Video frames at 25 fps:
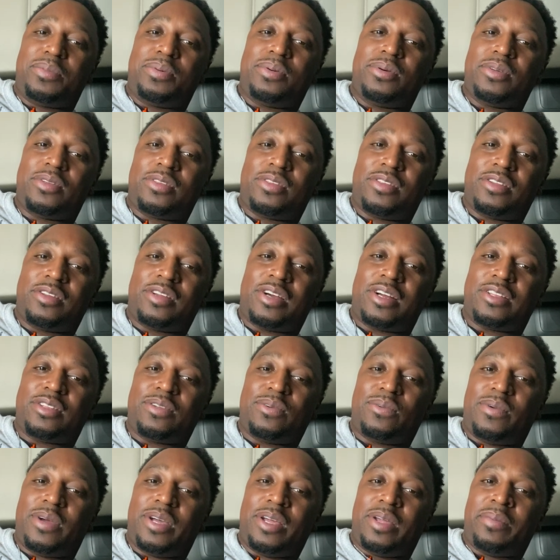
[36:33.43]
Push it out
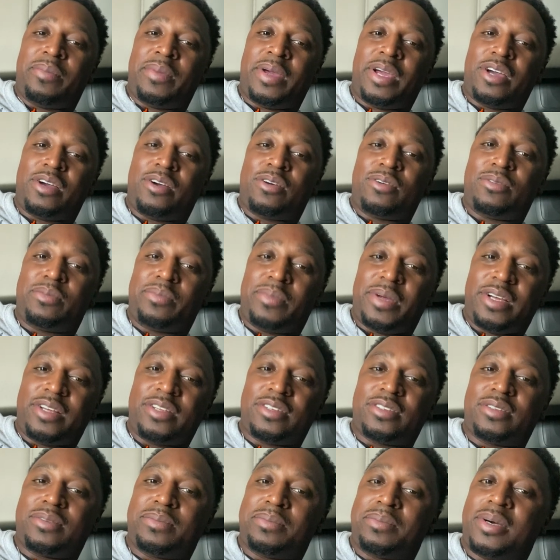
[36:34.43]
the way and make
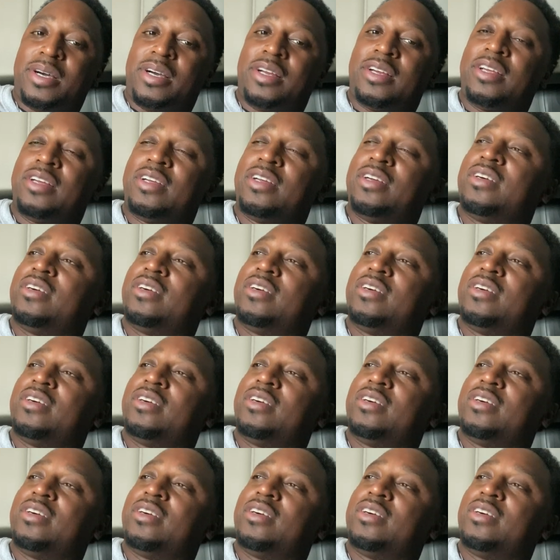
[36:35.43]
us some money.